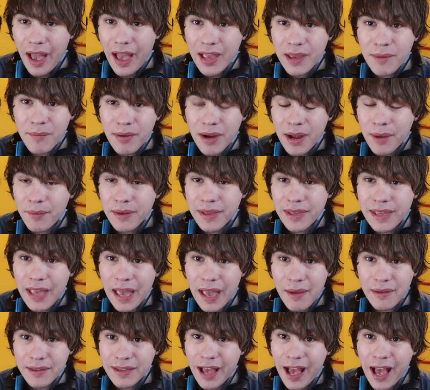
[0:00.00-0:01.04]
I can probably
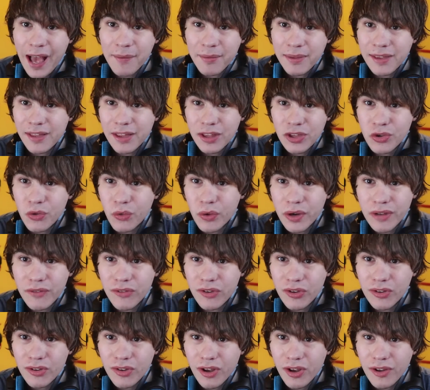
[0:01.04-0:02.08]
get topsy like 20
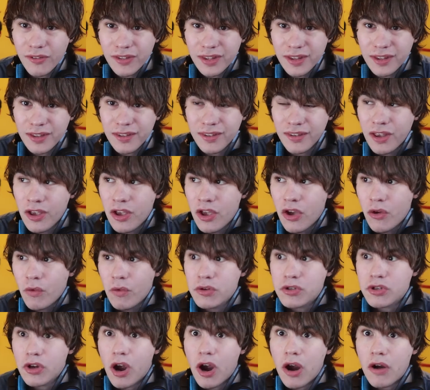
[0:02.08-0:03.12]
views off this,
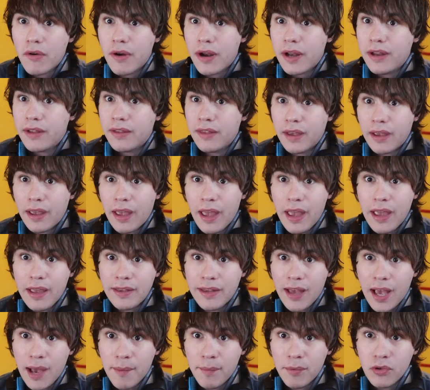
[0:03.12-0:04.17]
which already is like, hey,
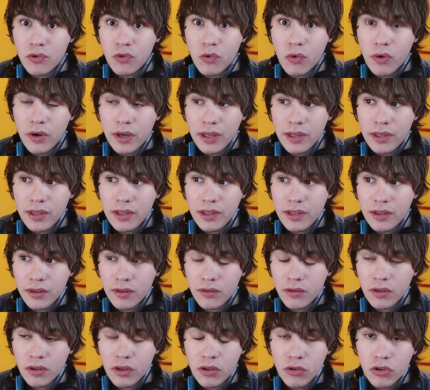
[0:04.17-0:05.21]
top of 20,
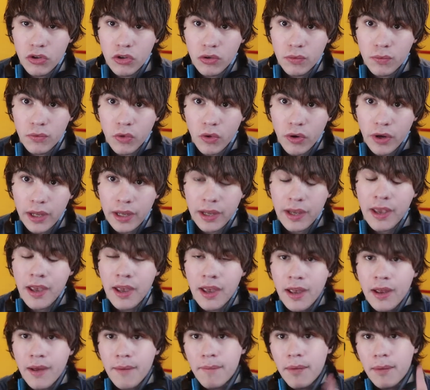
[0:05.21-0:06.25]
YouTube 20.
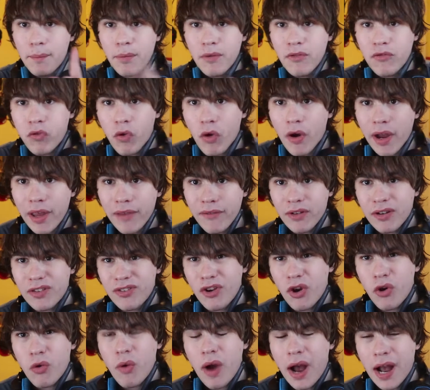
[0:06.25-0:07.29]
But before I even
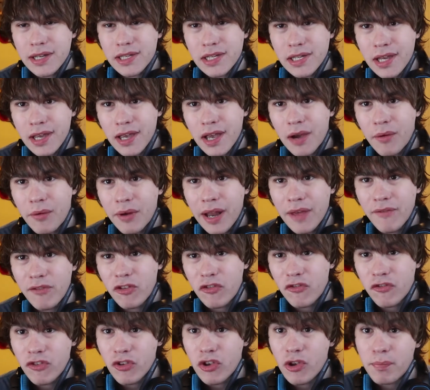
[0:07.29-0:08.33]
start watching it, I want to have a
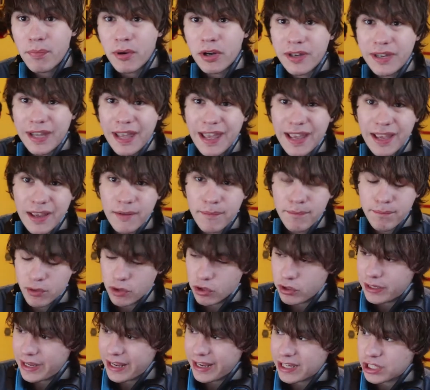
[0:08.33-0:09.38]
few
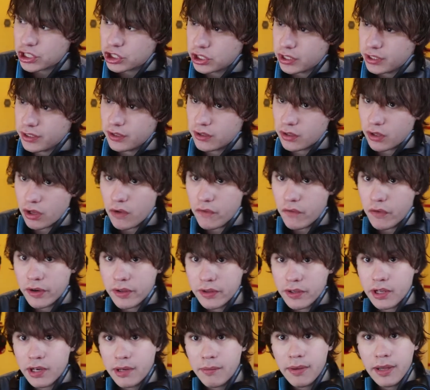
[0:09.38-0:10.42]
predictions of
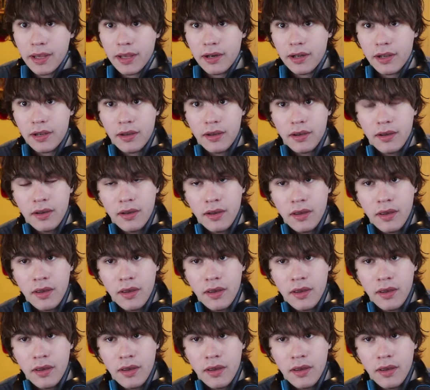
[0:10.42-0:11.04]
what's going to be in it.